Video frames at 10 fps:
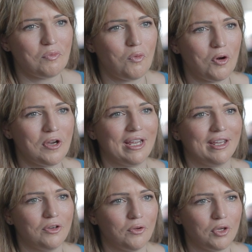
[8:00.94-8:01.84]
worrying.
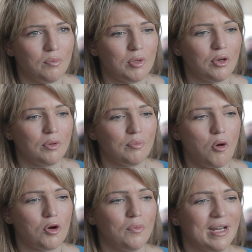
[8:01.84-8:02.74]
You know, your your
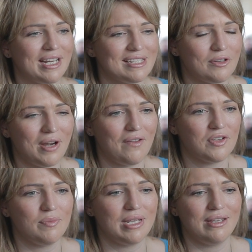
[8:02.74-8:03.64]
poker winnings don't have to
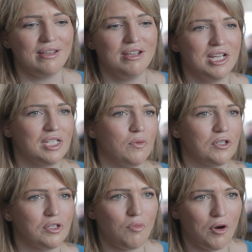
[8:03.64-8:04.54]
be towards
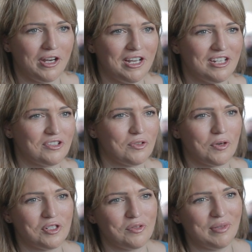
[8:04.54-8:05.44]
your mortgage or
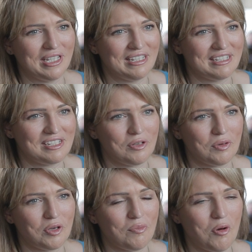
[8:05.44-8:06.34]
towards your bills. Your
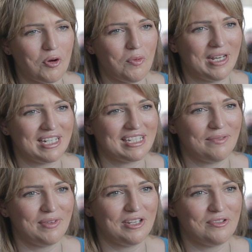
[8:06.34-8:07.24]
your poker winnings can
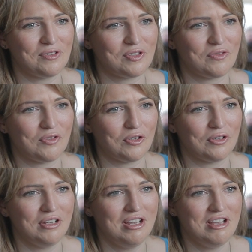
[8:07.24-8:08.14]
be used for
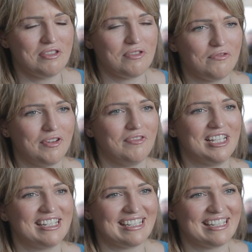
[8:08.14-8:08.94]
the frivolous